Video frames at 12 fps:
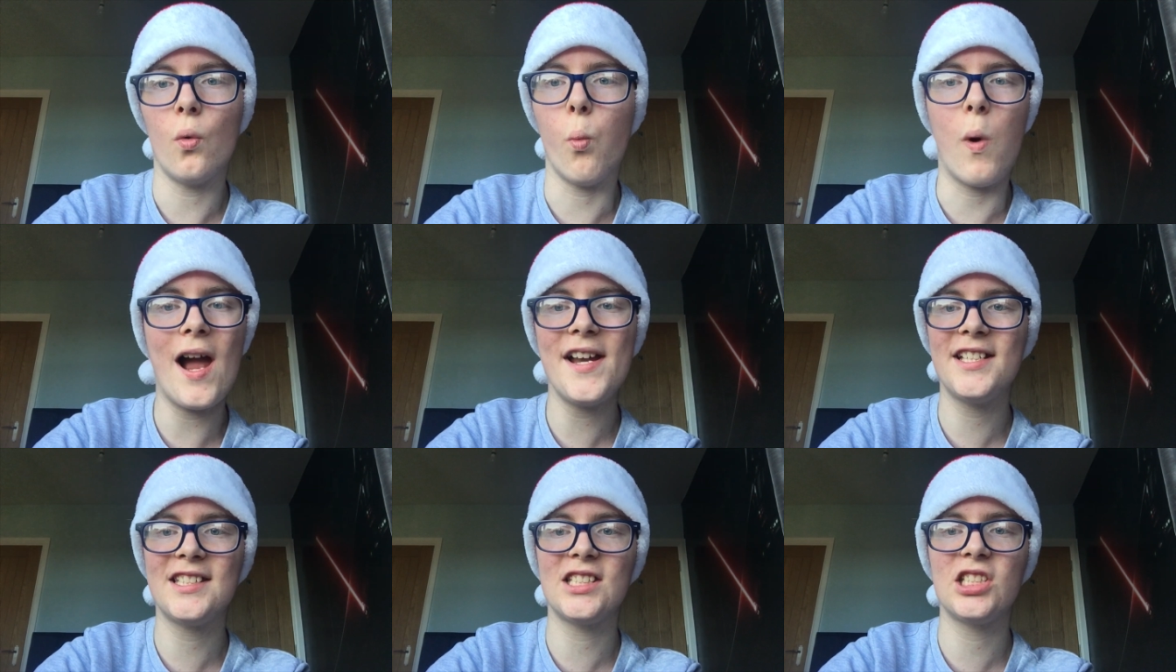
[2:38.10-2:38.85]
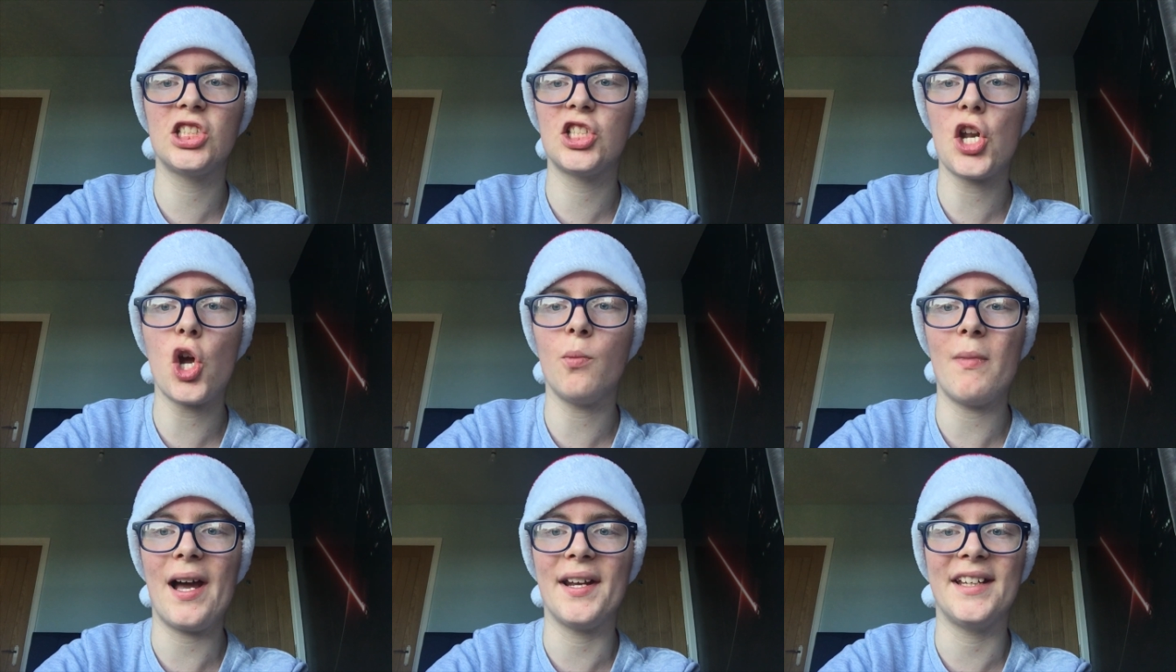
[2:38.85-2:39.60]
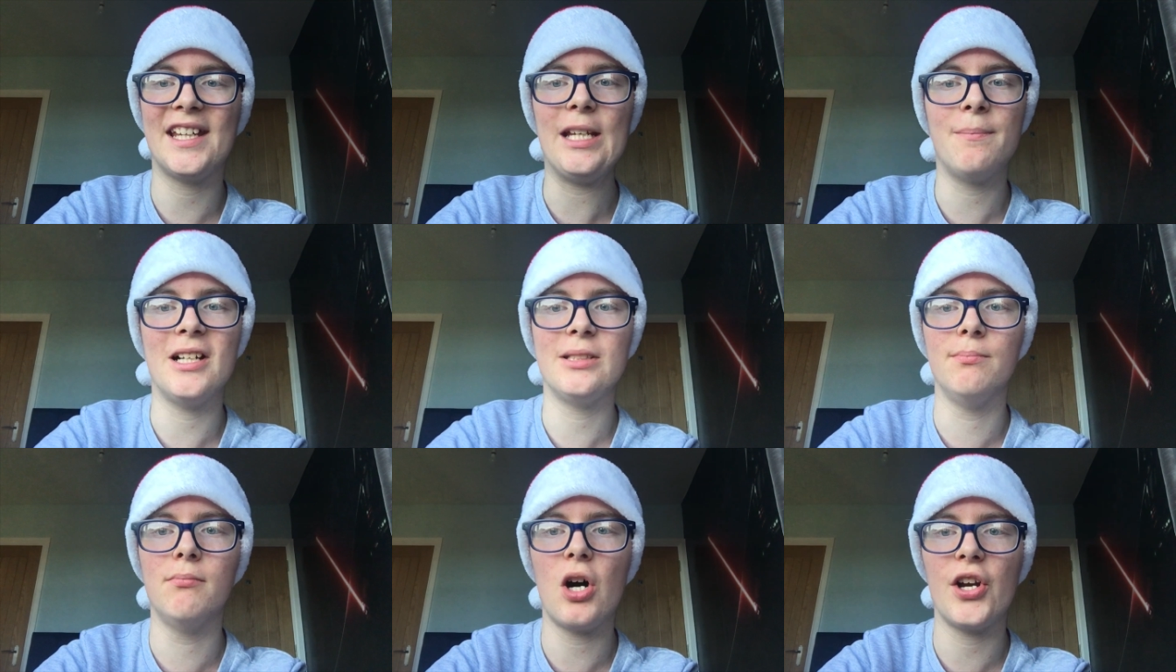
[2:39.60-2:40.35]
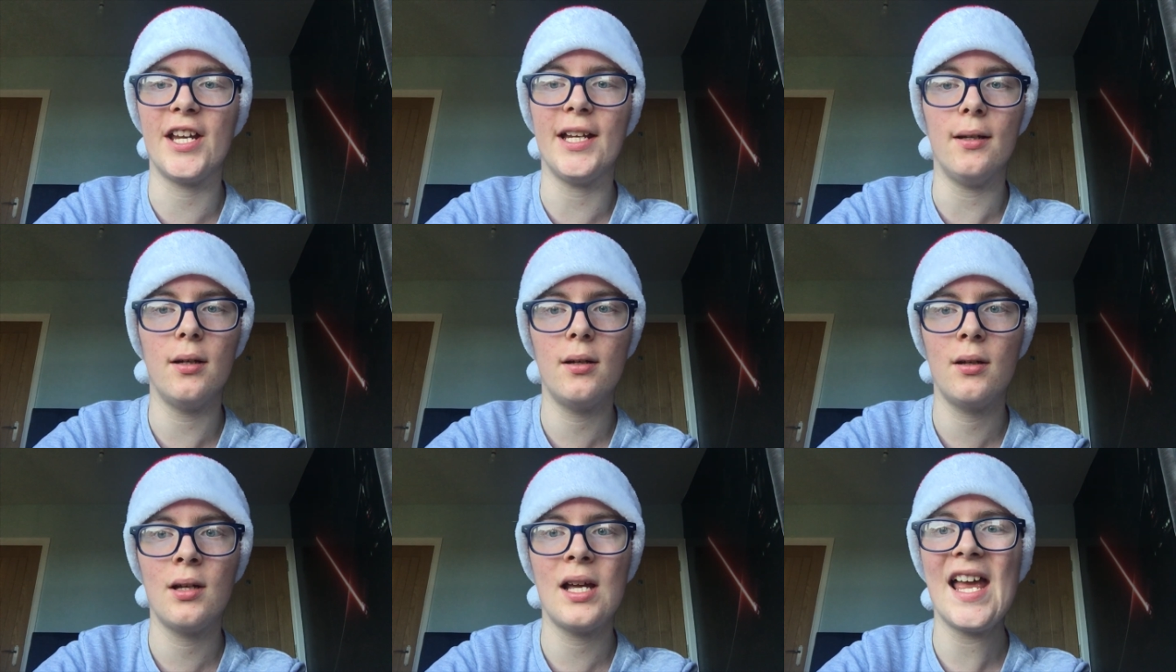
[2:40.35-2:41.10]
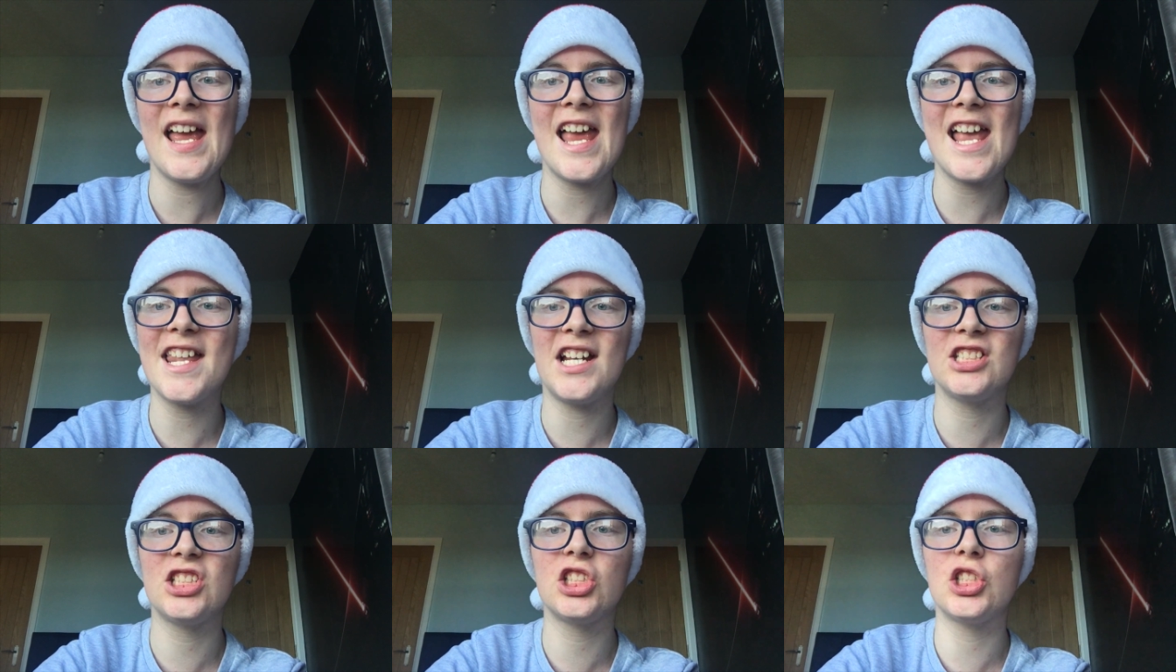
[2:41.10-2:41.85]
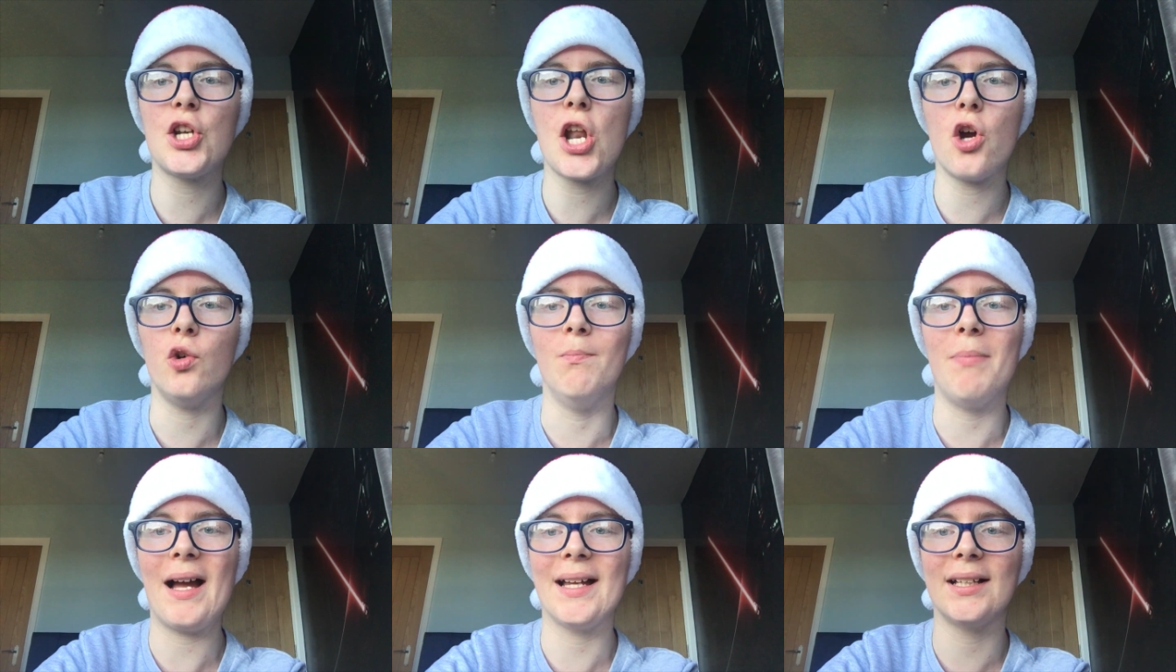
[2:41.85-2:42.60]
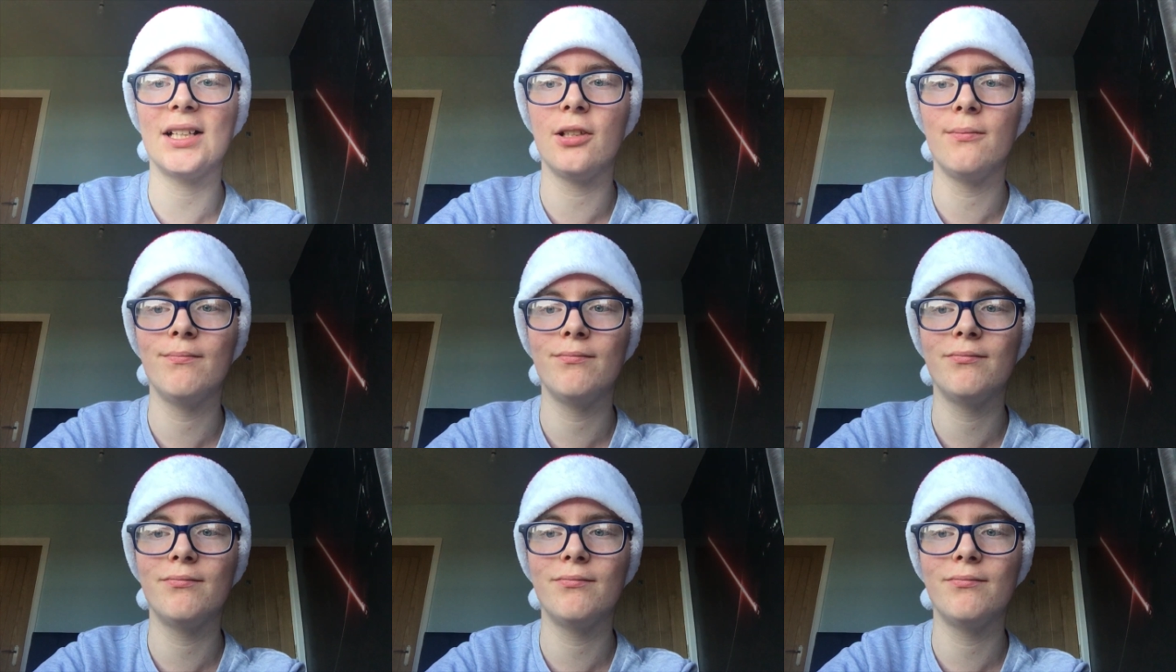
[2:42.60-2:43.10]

Where does a snowman keep his money? In a snowbank.